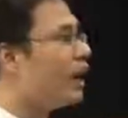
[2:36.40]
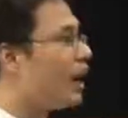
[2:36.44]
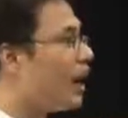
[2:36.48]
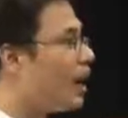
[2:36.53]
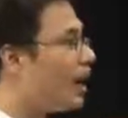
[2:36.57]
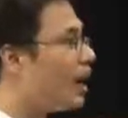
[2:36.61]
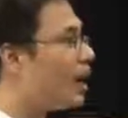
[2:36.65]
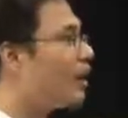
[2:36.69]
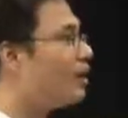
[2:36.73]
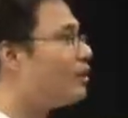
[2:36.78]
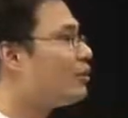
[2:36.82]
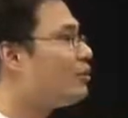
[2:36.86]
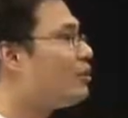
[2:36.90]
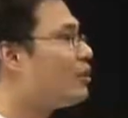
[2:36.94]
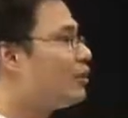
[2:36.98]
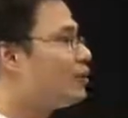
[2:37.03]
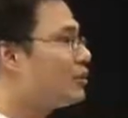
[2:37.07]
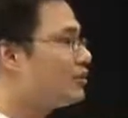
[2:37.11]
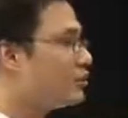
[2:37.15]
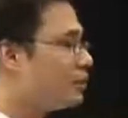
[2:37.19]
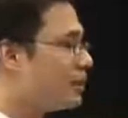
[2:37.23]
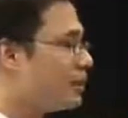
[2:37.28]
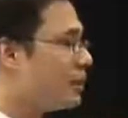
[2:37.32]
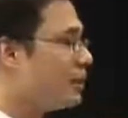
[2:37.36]
how
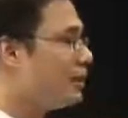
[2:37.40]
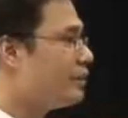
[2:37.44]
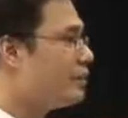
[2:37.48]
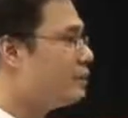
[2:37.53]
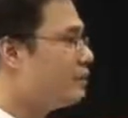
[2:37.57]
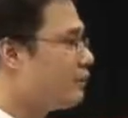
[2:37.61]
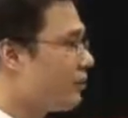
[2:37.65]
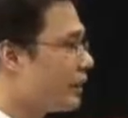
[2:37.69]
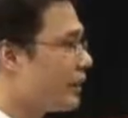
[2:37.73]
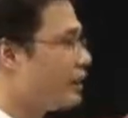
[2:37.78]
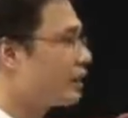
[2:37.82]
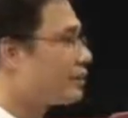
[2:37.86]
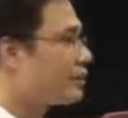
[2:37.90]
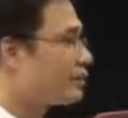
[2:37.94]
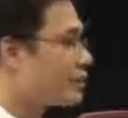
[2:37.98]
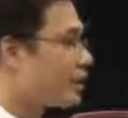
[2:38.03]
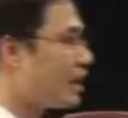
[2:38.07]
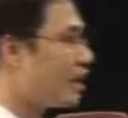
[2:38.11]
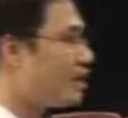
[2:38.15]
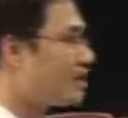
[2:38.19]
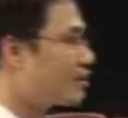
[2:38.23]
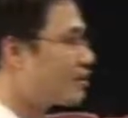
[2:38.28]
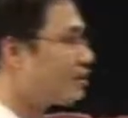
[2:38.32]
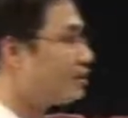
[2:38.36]
we make the
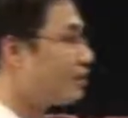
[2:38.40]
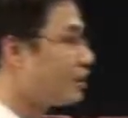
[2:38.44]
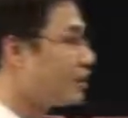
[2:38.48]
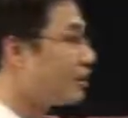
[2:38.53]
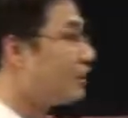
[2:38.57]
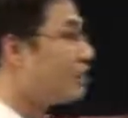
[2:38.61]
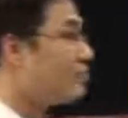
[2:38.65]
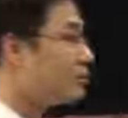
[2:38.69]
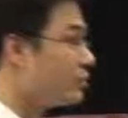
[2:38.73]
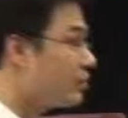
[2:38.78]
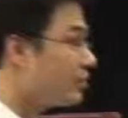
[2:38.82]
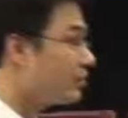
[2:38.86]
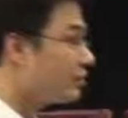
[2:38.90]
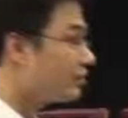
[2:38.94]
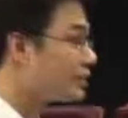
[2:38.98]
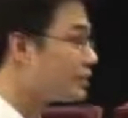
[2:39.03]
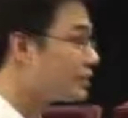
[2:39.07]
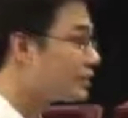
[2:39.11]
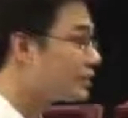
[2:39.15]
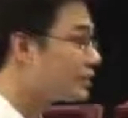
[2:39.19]
Chinese curriculum work.